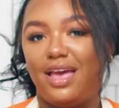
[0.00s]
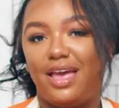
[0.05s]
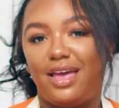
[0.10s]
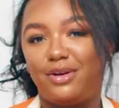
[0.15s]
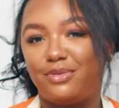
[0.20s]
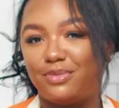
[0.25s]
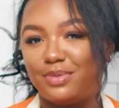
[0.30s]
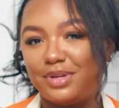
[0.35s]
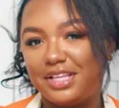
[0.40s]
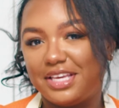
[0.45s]
and
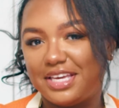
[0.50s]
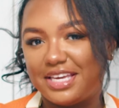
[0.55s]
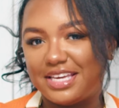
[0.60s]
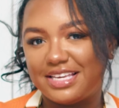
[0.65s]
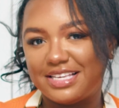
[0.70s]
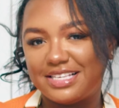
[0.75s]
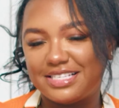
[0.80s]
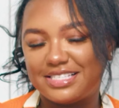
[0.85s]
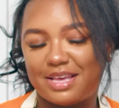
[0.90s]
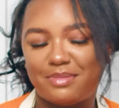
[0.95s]
it really
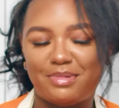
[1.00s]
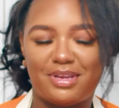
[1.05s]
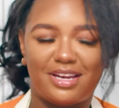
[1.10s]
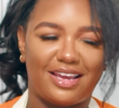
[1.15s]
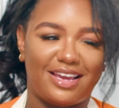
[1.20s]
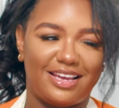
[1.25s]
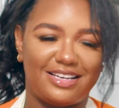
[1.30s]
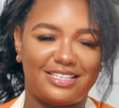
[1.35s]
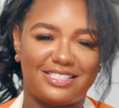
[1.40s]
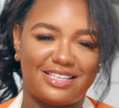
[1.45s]
is, I mean, I
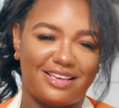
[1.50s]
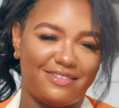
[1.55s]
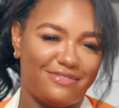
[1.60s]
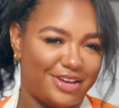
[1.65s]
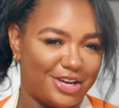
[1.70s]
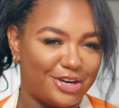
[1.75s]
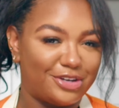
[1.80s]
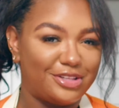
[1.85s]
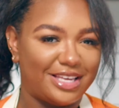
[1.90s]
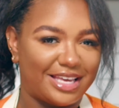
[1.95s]
hate to say
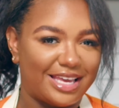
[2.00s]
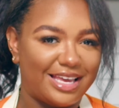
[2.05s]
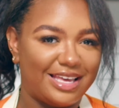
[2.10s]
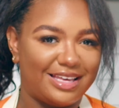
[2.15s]
finger licking